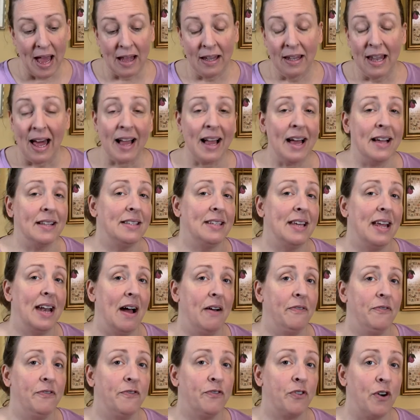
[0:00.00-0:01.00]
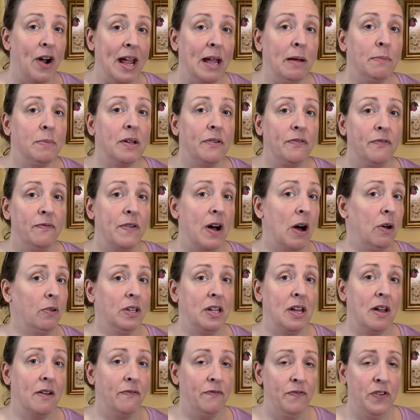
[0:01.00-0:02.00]
Like I said, I've framed
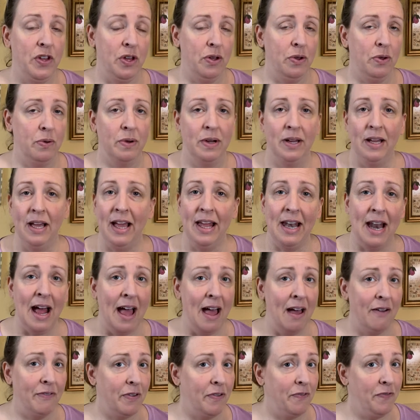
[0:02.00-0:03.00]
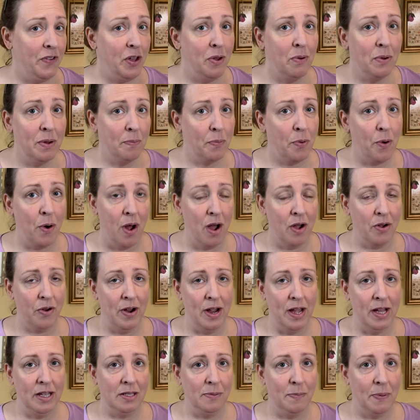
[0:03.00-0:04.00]
only a few, and I have a few in
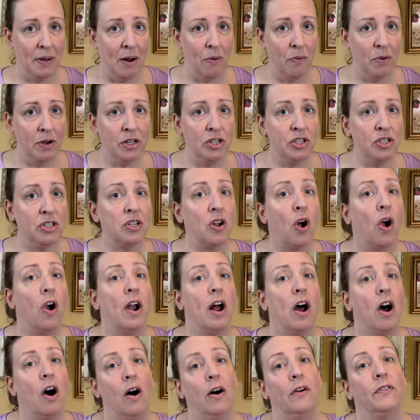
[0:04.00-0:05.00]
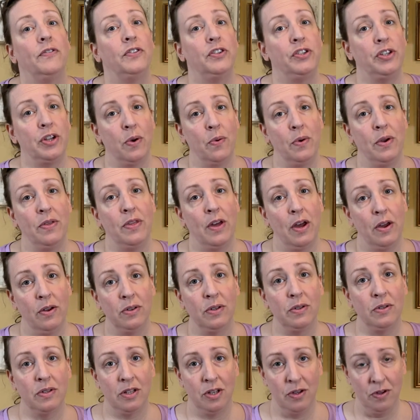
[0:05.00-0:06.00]
progress, but I want to start off showing
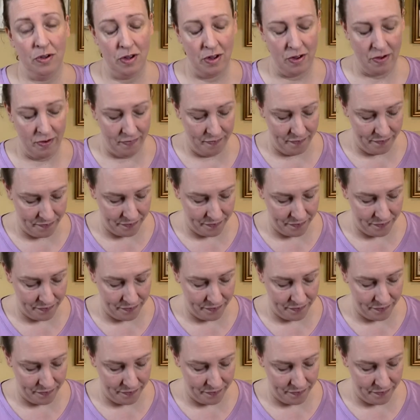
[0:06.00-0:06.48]
those to you.